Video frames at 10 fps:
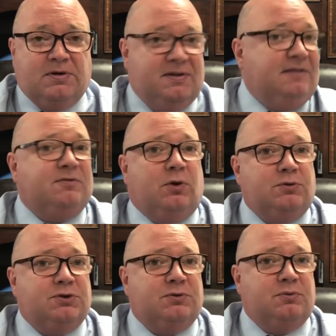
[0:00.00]
they've
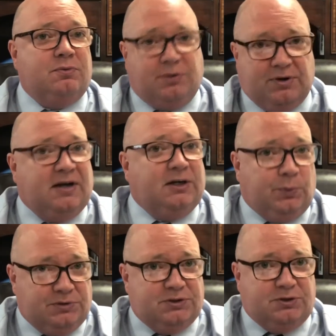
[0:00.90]
told you they're not
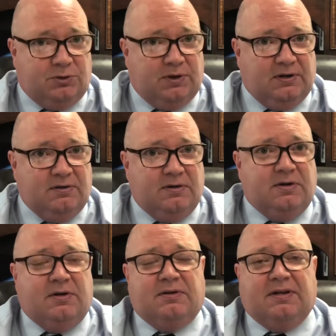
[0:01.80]
going to do it,
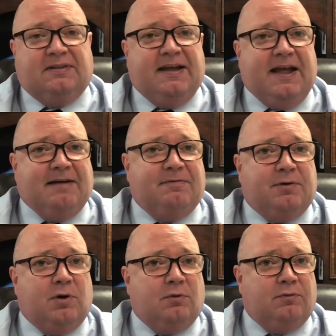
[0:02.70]
that they have
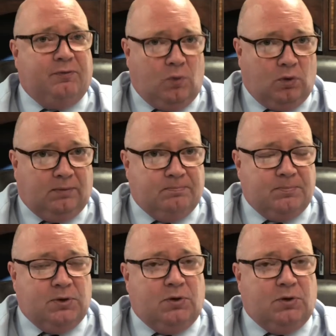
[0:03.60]
their own form.